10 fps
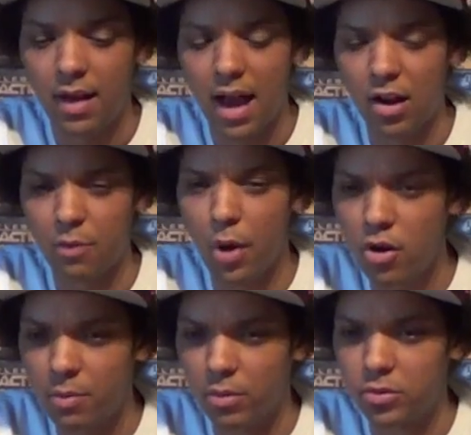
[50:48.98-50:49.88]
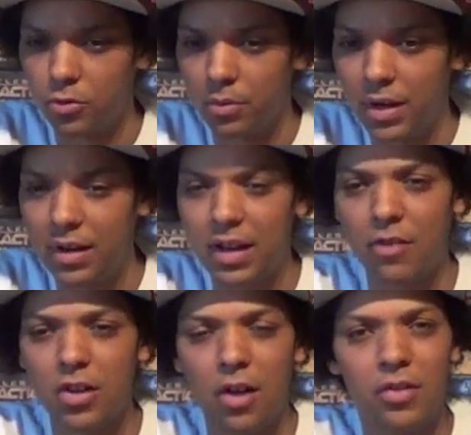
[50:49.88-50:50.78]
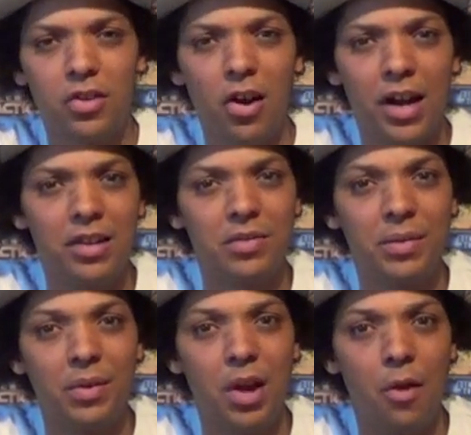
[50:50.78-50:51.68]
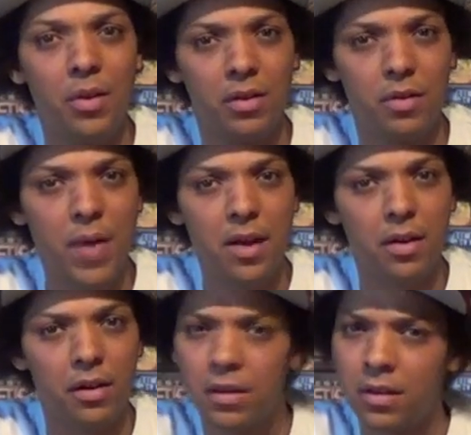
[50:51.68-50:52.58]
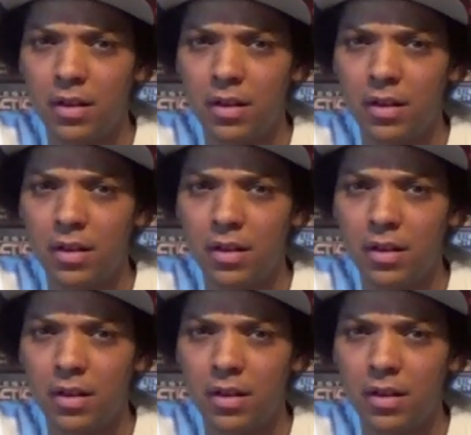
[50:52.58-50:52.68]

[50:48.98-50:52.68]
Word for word: and like a Pokemon tournament, and he goes, "Oh, this guy, he's you know the vendor,